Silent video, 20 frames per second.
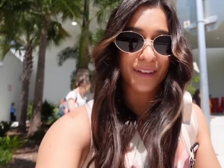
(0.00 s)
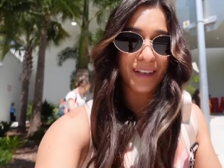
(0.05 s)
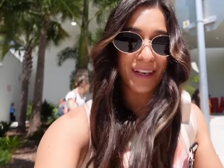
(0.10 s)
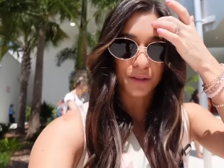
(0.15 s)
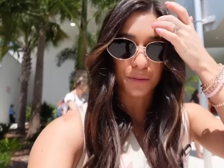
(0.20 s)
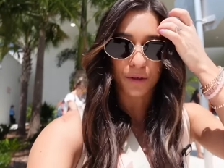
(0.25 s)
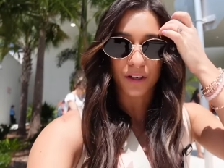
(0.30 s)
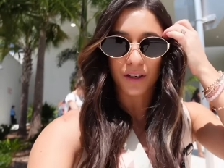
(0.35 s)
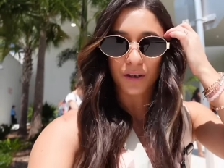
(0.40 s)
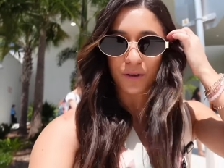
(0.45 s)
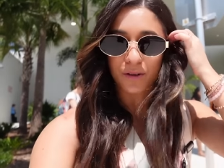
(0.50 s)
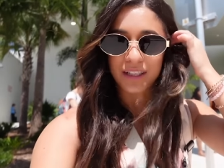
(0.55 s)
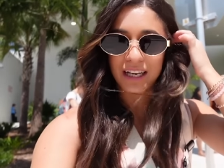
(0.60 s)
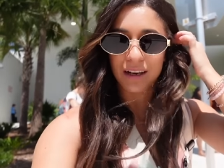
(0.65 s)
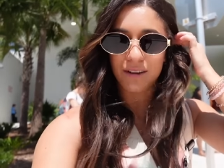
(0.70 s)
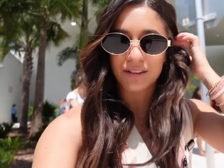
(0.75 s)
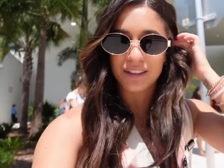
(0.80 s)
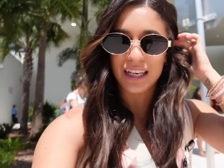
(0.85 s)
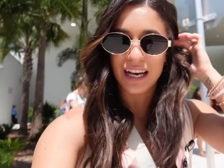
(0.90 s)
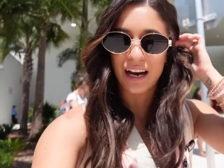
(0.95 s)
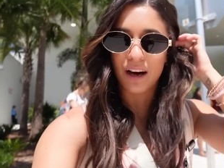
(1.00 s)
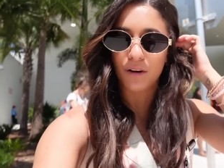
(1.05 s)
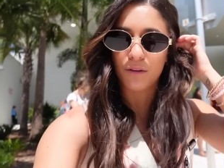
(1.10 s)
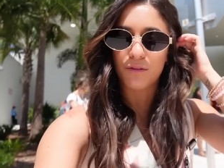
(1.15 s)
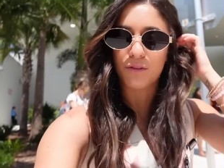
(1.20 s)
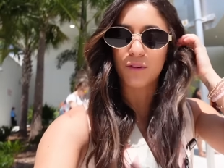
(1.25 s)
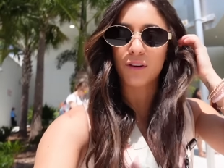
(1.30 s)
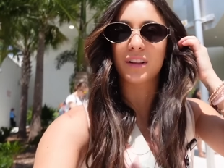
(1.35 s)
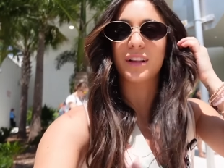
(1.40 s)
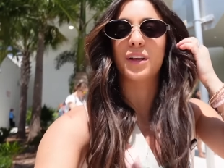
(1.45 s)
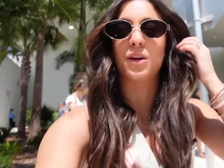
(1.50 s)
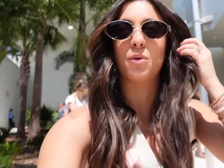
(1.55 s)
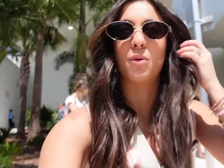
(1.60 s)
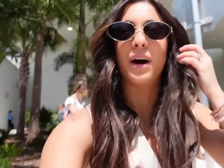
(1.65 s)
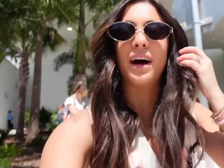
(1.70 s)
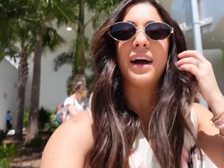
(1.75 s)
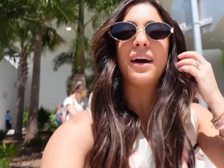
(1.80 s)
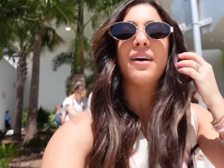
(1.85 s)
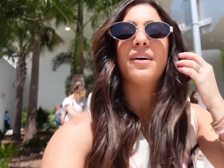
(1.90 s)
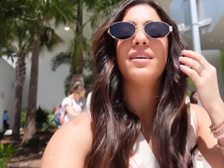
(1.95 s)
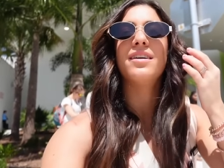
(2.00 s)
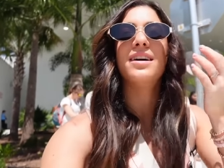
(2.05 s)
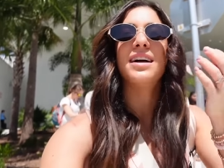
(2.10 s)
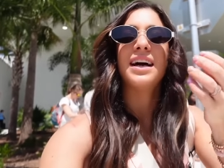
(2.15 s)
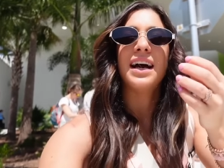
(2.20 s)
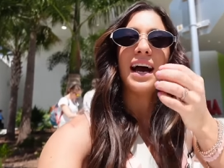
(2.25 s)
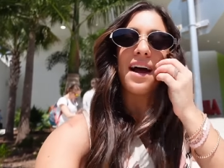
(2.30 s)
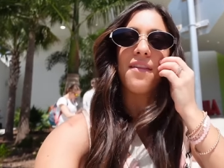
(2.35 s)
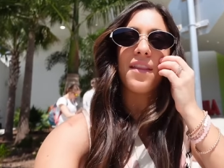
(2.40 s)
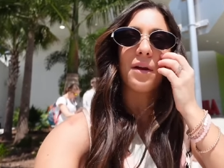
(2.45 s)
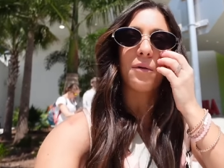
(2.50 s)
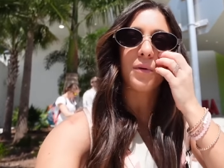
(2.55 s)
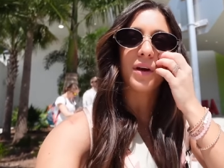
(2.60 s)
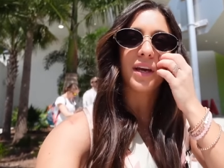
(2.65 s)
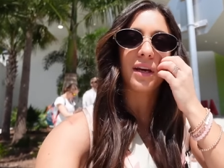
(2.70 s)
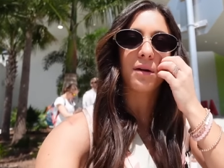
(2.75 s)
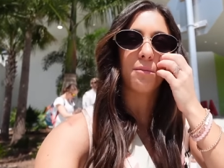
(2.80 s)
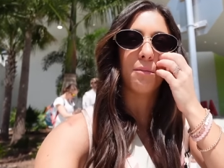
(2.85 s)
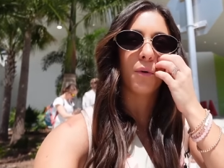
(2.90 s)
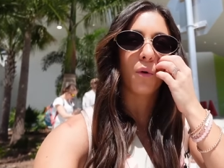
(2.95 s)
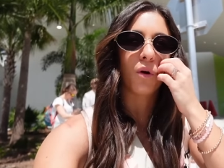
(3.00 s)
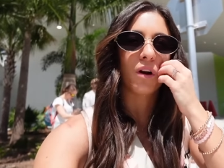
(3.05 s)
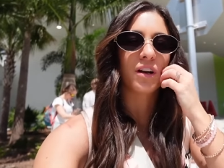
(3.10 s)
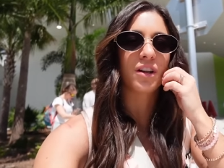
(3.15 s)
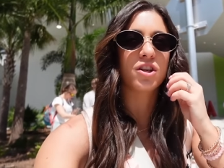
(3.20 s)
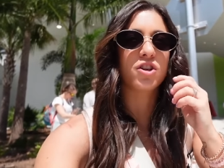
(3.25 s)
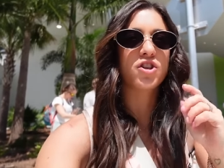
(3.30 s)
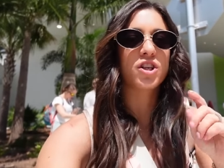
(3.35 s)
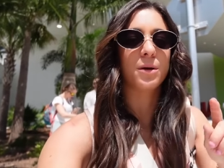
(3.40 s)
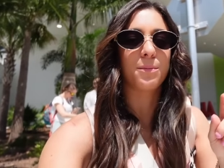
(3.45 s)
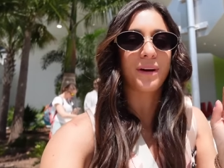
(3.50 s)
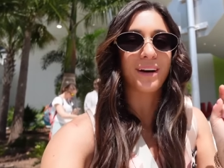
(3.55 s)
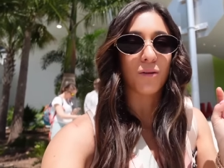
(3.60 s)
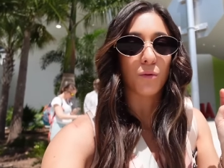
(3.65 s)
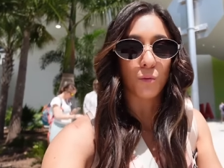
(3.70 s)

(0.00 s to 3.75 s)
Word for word: So we're gonna go downtown for a little while and then we can board the ship at